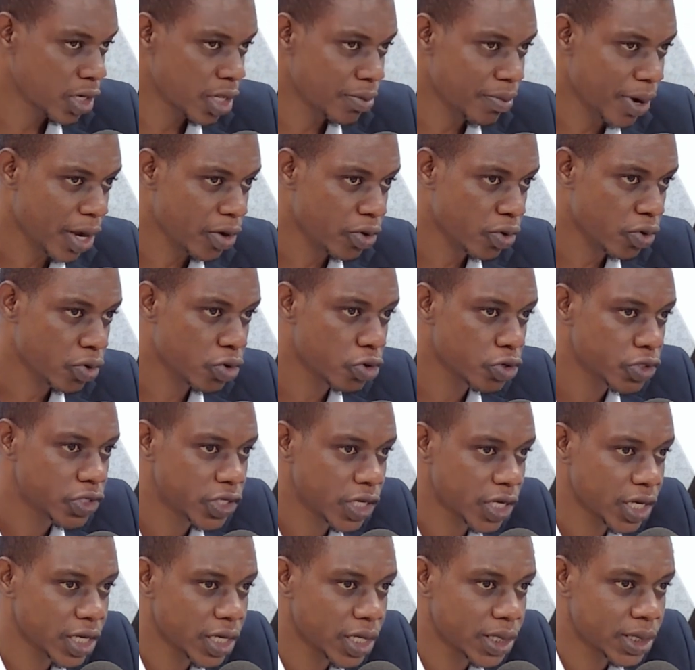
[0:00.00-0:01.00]
Emmanuel
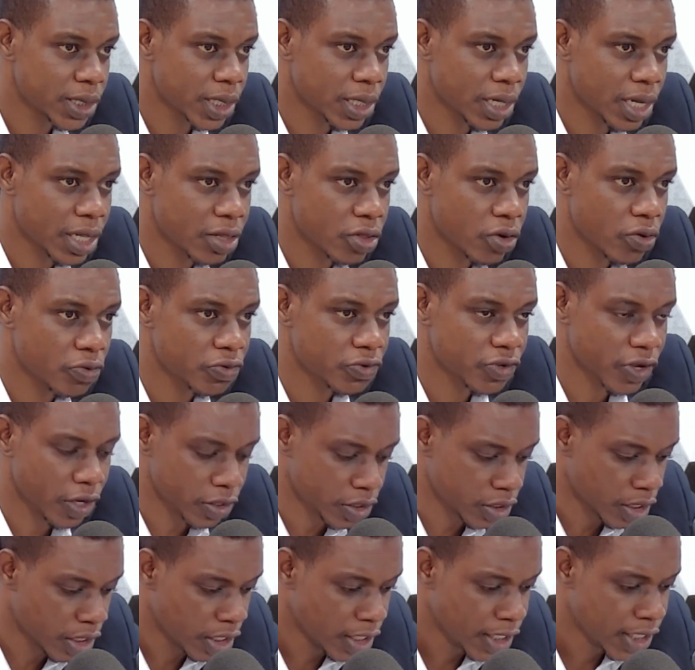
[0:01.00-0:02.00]
Kuti is another of
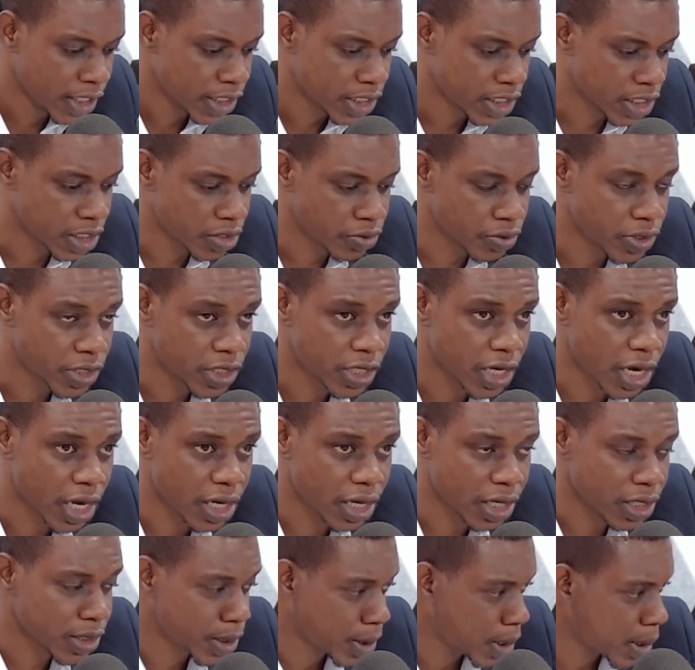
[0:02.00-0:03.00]
such security
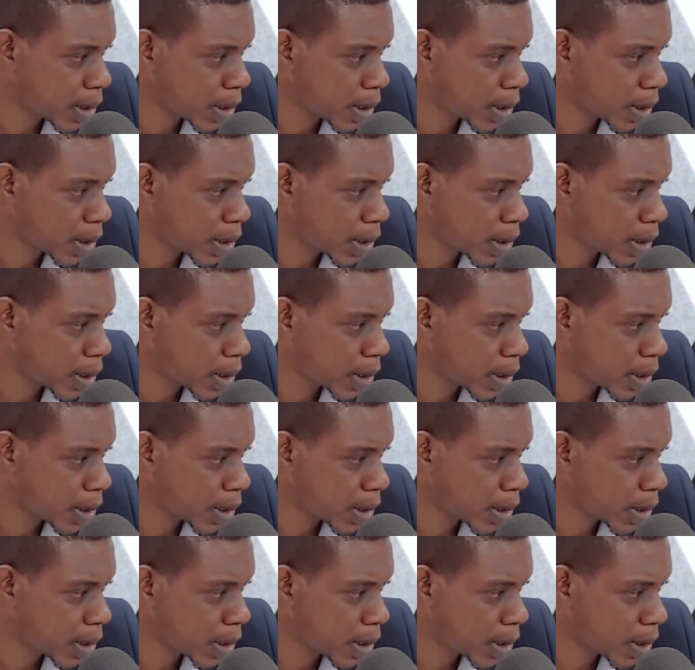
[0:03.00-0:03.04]
analysts.